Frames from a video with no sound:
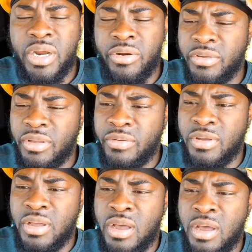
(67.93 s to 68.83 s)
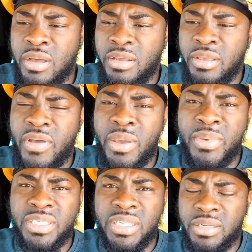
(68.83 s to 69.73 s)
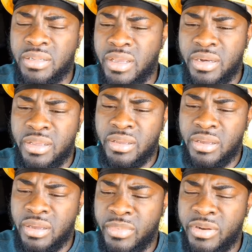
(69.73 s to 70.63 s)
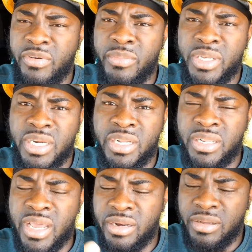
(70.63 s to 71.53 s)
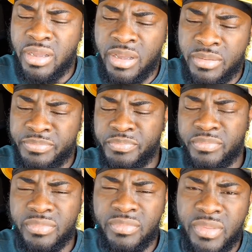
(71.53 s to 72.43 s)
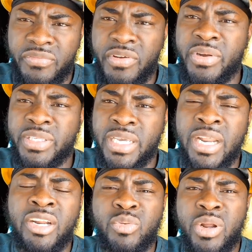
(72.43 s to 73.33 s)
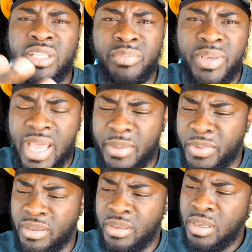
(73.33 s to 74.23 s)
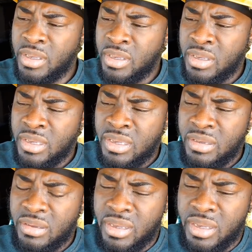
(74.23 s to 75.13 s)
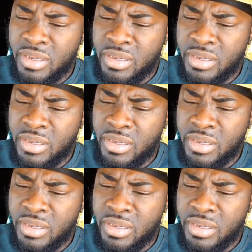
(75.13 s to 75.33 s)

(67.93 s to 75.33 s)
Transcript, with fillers: Sorry uh, if I mislead any um, information in that um, fairy tale. I just wanted to be happy. Uh,